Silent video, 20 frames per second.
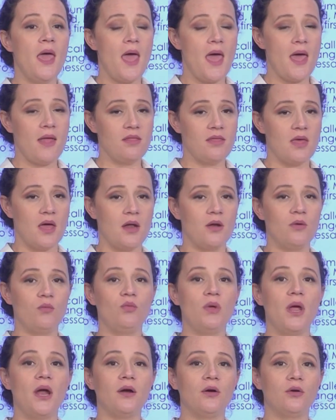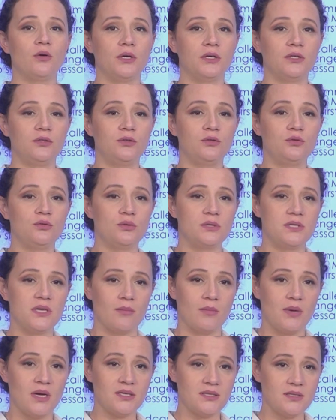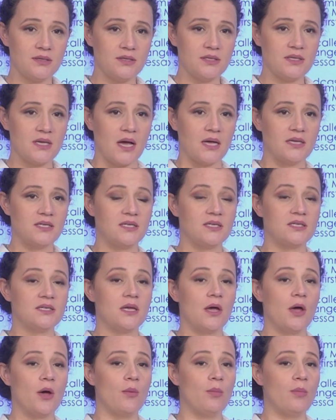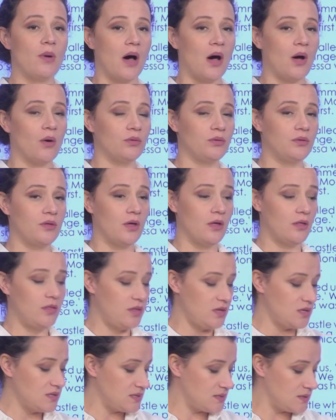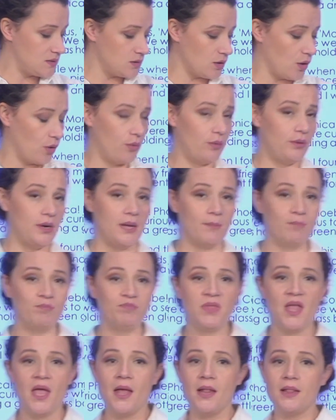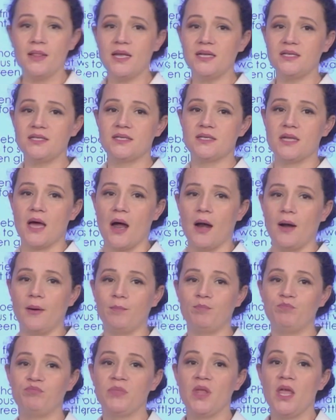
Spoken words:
and then we are going to do some exercises about this story. Let's start.